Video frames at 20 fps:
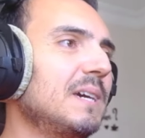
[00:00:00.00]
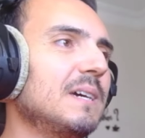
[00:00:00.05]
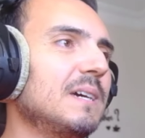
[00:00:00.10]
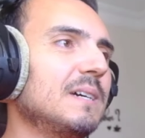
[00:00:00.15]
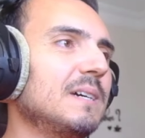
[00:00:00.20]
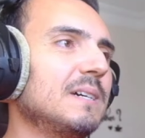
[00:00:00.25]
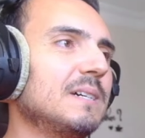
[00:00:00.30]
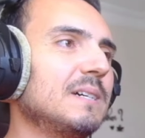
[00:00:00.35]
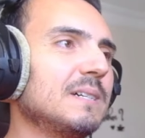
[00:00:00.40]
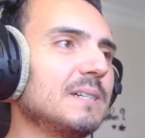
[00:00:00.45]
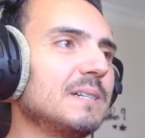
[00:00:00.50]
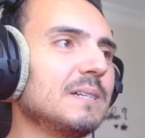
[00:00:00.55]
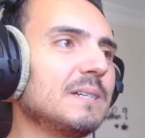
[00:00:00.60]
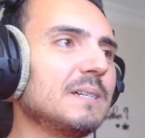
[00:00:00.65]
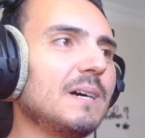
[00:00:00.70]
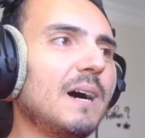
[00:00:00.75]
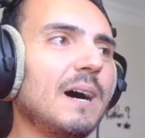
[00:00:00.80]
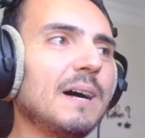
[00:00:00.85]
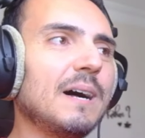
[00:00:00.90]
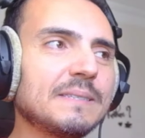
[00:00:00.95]

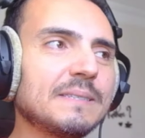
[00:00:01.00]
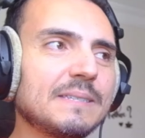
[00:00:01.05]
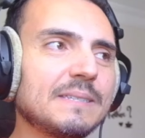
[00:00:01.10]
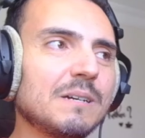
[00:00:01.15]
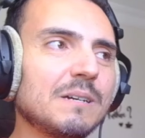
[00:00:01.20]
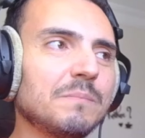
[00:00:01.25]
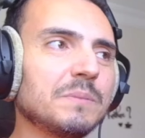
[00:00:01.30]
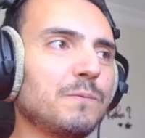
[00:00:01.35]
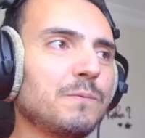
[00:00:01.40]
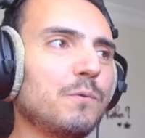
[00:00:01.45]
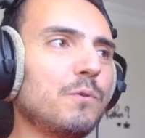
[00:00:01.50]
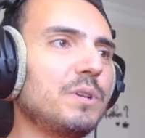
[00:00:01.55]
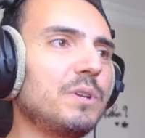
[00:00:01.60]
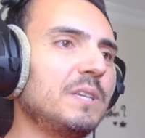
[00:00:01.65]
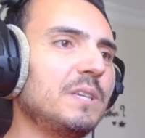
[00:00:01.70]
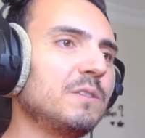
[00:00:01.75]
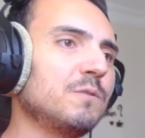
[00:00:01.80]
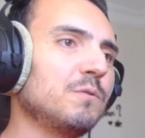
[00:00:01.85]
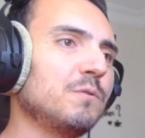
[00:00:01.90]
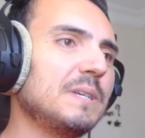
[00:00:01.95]
anthems for
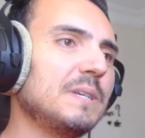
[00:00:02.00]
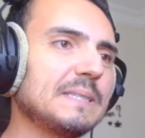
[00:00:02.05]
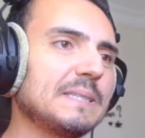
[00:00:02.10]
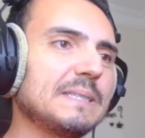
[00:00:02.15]
Indonesian